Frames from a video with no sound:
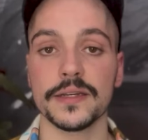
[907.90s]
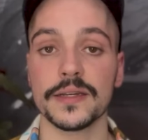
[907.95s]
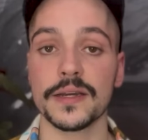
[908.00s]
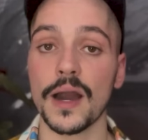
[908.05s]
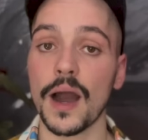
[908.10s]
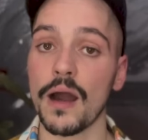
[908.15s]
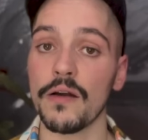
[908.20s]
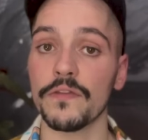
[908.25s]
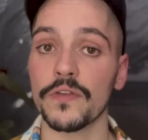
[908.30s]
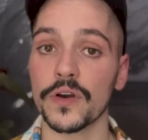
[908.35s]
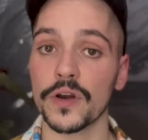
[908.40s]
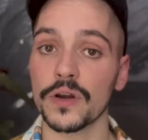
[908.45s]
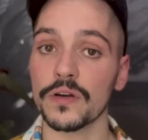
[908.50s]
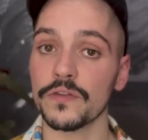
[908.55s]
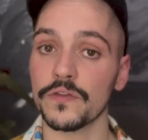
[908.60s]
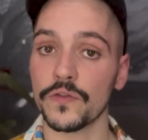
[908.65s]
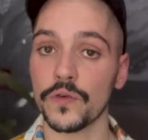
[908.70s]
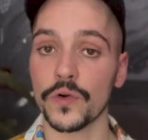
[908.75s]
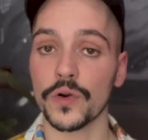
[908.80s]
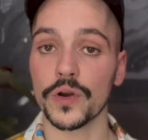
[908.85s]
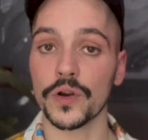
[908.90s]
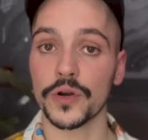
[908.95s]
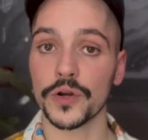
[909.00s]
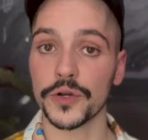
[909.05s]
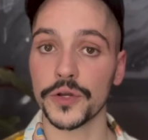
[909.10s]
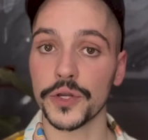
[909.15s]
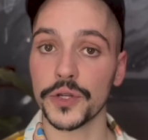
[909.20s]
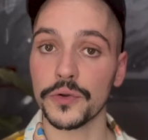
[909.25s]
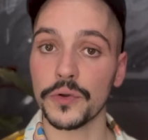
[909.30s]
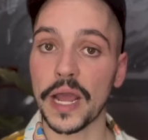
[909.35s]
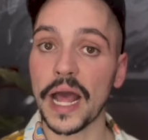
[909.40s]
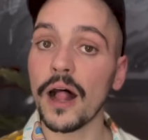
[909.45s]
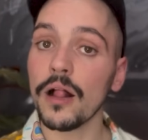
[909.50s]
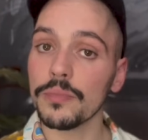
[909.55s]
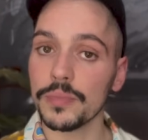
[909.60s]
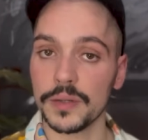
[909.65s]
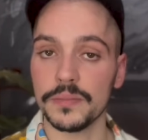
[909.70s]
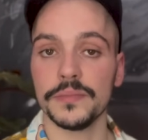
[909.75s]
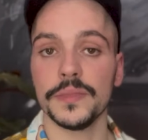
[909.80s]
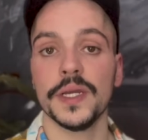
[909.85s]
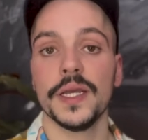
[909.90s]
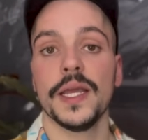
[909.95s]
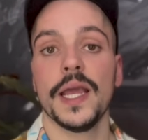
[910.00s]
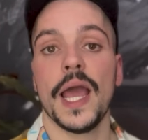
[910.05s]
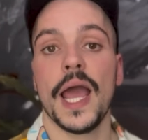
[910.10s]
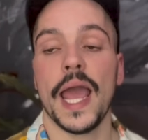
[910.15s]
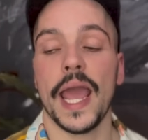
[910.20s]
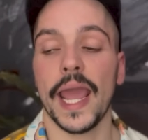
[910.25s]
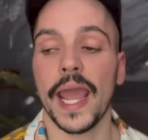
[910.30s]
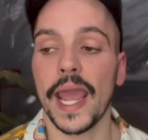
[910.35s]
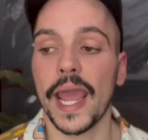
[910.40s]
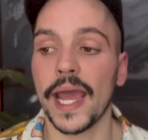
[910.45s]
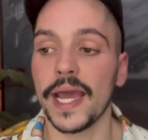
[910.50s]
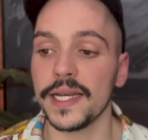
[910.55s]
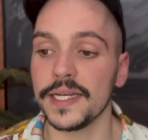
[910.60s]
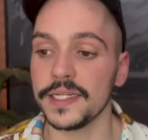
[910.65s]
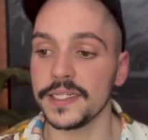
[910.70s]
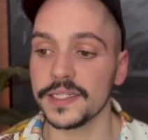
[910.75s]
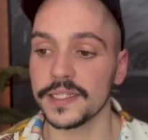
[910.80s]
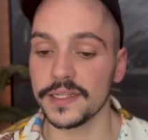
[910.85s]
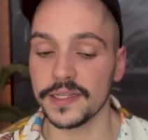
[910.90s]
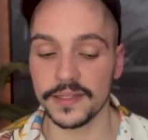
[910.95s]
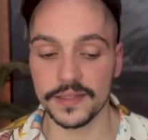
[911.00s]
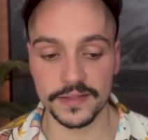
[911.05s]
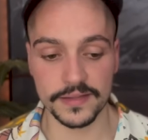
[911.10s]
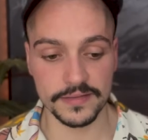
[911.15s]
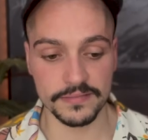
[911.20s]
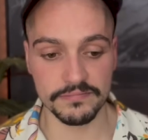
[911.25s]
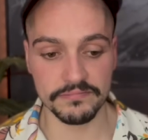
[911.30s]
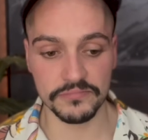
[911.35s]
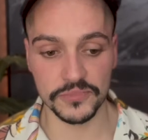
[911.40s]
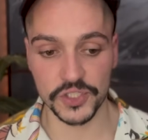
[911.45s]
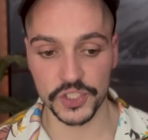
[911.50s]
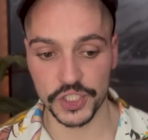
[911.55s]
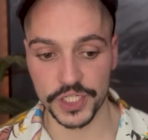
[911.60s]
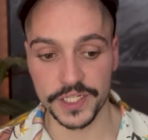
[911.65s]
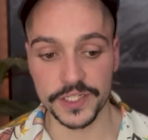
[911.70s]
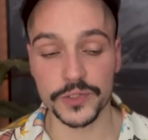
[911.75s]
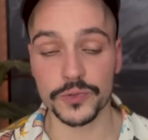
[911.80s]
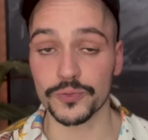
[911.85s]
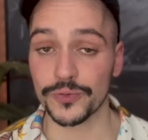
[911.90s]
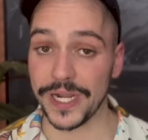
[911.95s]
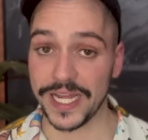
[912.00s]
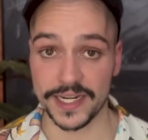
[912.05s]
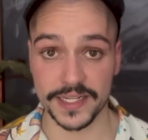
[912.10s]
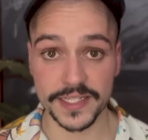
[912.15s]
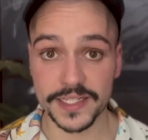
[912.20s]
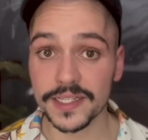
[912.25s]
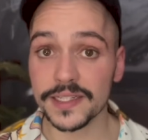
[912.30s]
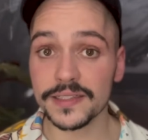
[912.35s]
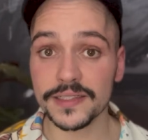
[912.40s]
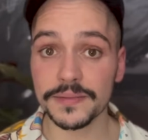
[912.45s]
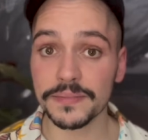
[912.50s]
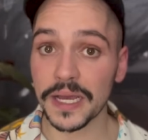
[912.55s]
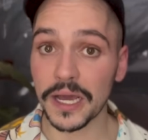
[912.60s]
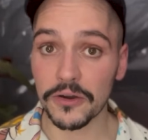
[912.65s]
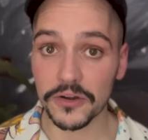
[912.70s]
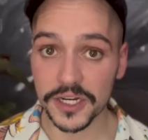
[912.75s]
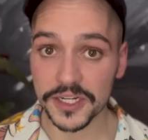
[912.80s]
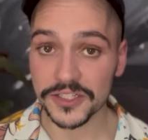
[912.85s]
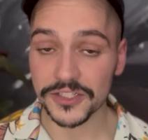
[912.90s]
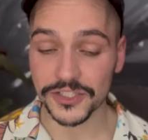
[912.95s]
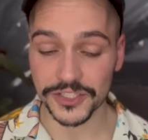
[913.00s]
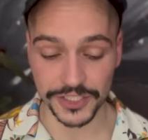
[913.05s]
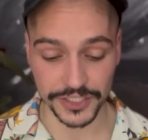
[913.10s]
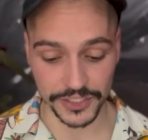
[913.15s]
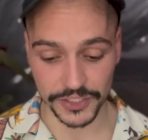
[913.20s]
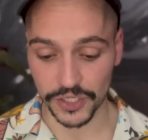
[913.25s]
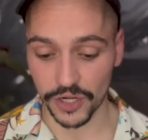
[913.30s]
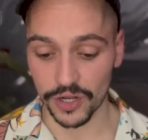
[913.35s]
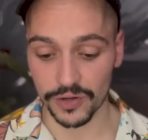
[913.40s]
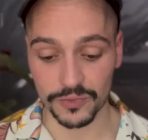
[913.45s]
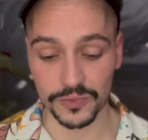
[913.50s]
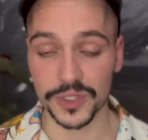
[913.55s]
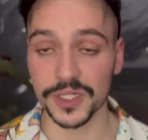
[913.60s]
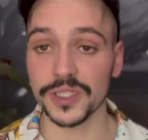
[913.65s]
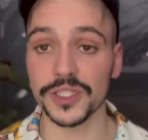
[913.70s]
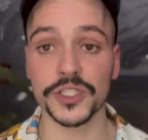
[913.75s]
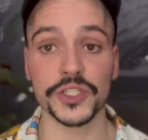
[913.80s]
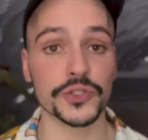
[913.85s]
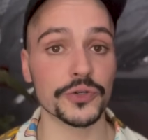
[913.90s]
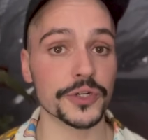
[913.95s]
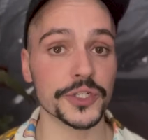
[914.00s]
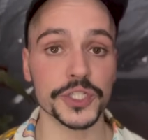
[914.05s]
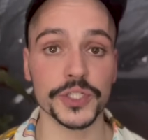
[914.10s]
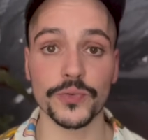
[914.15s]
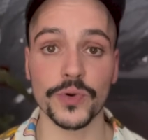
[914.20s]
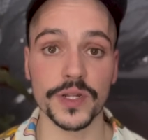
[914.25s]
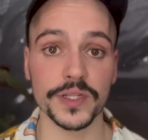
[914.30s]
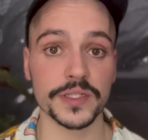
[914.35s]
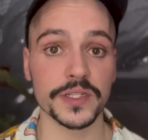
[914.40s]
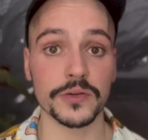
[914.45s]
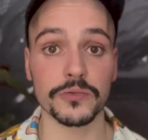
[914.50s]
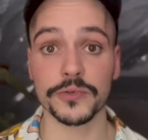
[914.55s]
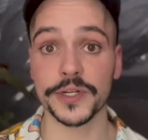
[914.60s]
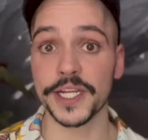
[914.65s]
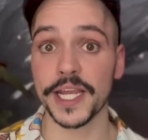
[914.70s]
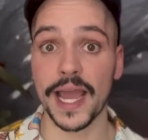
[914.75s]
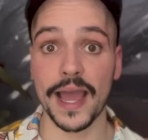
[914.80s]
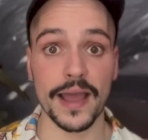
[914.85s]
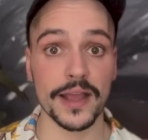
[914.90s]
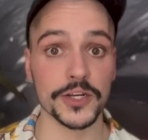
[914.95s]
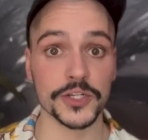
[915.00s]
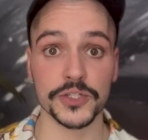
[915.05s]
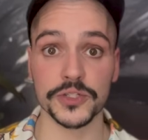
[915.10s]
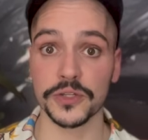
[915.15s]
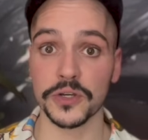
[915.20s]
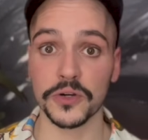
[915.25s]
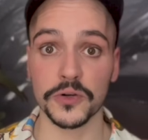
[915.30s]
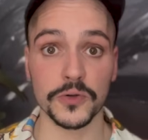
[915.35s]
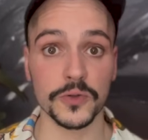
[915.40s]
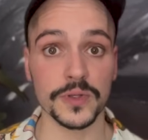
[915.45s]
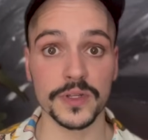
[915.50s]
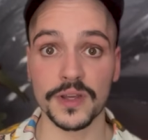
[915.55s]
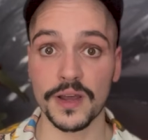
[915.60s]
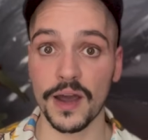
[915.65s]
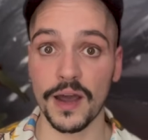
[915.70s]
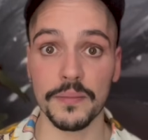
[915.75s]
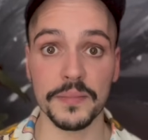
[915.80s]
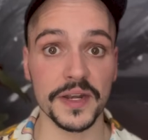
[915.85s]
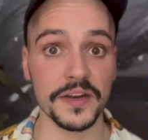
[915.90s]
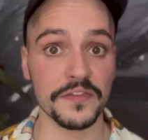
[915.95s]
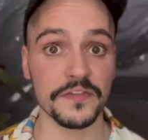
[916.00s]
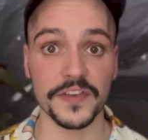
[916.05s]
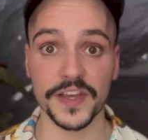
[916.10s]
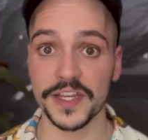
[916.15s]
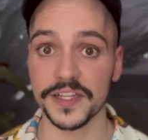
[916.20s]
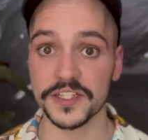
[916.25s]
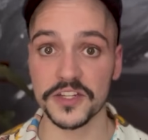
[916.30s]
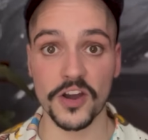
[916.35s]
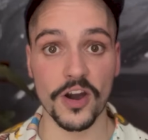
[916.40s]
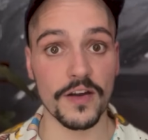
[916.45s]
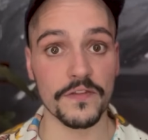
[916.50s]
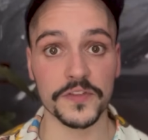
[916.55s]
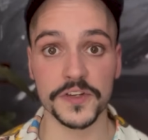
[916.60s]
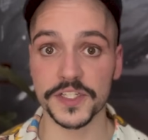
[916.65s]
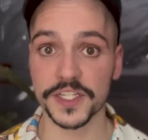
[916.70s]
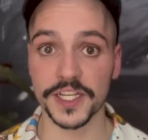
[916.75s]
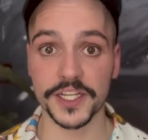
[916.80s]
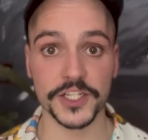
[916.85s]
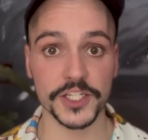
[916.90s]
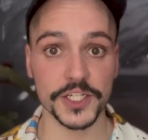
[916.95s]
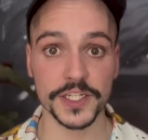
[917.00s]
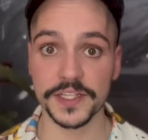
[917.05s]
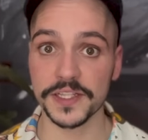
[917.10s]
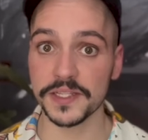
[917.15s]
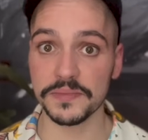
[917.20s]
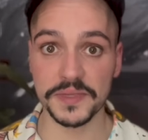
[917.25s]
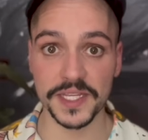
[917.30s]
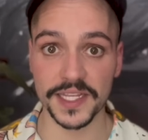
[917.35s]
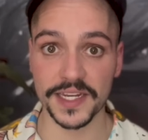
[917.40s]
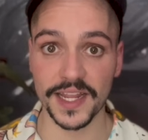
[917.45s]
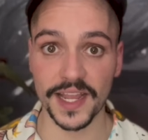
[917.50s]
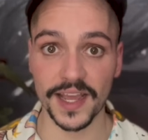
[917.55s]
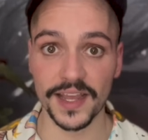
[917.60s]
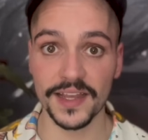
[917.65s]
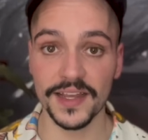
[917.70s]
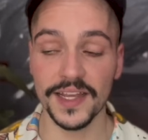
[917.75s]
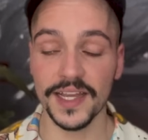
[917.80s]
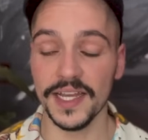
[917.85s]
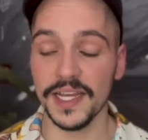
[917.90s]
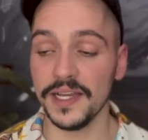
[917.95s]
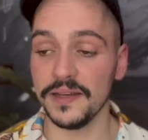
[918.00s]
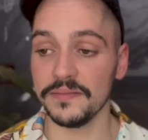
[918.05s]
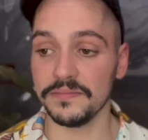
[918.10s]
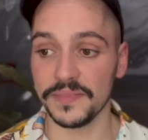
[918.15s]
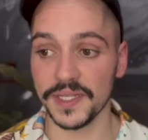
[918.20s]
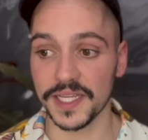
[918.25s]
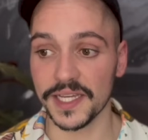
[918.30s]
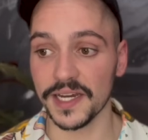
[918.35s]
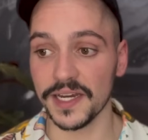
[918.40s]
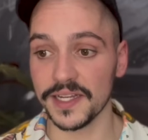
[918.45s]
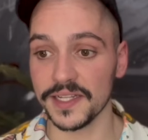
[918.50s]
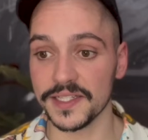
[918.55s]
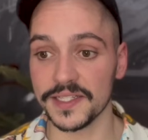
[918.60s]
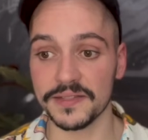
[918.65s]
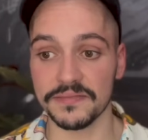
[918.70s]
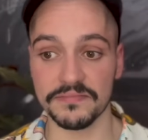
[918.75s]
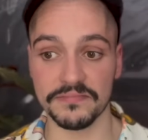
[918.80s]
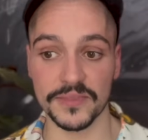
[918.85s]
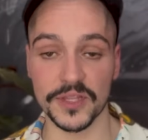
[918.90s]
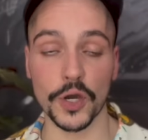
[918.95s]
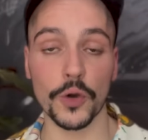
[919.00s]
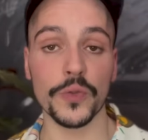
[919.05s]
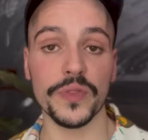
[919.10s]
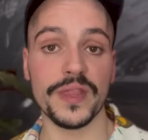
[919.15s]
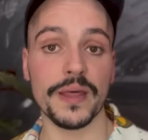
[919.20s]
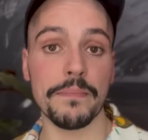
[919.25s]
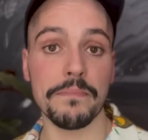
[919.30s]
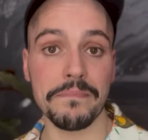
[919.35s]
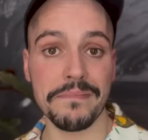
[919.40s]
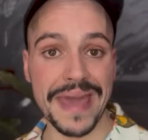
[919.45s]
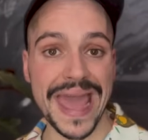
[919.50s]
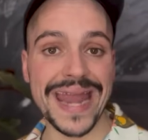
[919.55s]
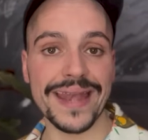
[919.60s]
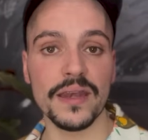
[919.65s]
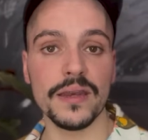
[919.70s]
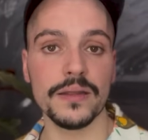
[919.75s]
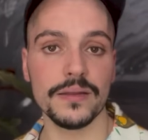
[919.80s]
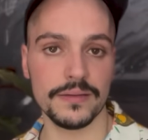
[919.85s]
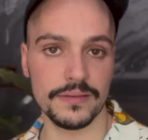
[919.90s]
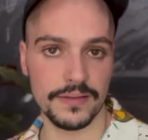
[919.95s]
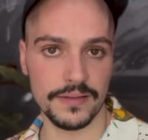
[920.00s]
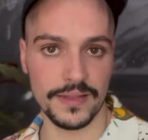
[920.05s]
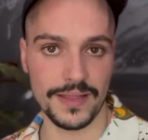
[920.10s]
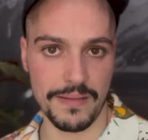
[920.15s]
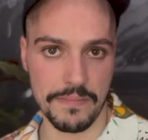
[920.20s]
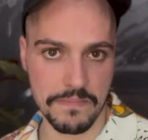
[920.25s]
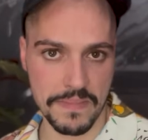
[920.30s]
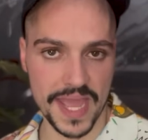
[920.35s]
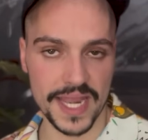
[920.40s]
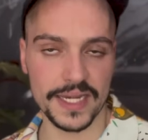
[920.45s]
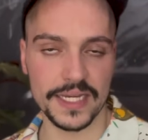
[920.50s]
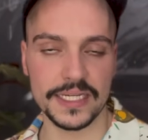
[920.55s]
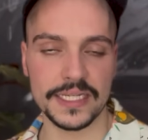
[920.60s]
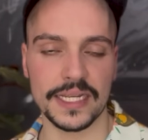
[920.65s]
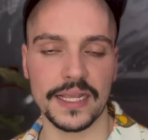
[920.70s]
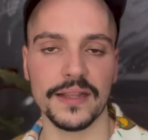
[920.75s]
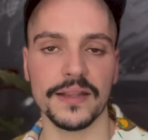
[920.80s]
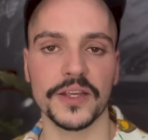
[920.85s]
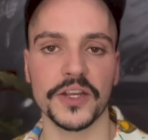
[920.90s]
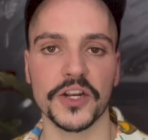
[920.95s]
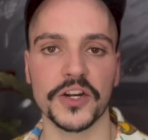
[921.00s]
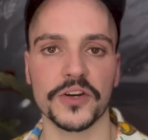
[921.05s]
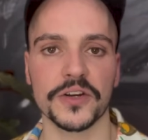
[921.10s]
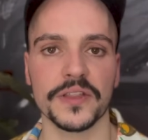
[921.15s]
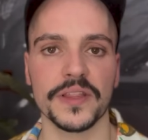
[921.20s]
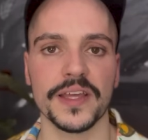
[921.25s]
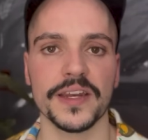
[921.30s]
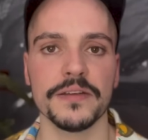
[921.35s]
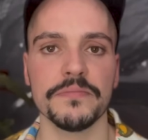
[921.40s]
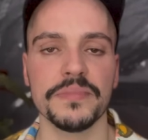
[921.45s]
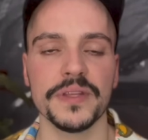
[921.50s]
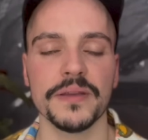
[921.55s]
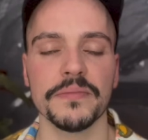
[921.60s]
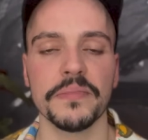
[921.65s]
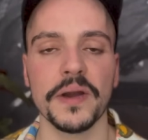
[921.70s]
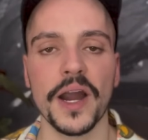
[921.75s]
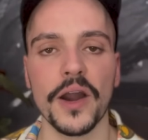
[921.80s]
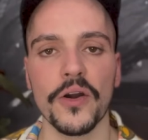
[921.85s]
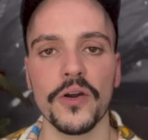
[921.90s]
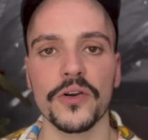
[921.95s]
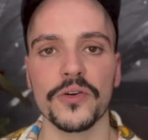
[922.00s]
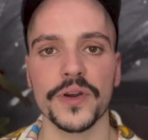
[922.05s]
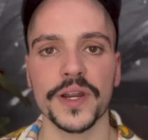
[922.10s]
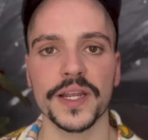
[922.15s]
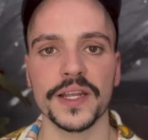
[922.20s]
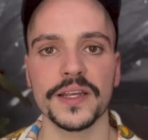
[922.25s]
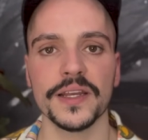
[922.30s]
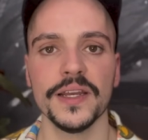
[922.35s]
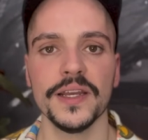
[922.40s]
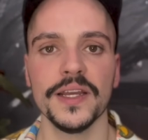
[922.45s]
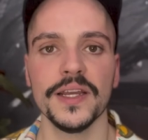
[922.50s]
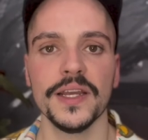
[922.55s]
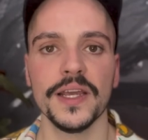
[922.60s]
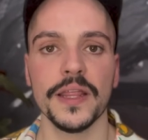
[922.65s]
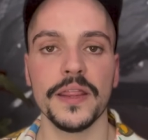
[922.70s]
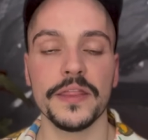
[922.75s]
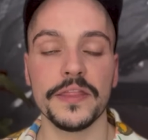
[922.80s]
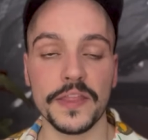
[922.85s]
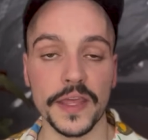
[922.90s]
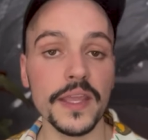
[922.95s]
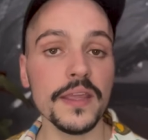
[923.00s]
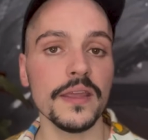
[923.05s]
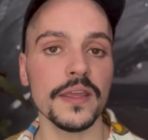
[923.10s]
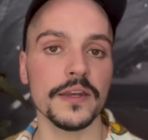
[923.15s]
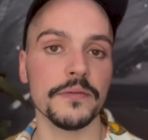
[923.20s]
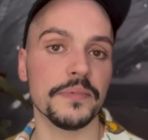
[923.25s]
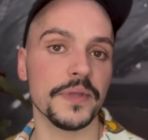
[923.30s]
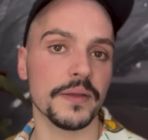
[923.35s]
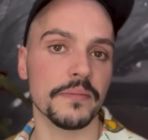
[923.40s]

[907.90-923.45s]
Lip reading: cover for her new album. And she's reticent about it. She's not really sure she wants to rehash the whole come in a face conversation in the media, because though the men telling her that it'd be empowering think it'd be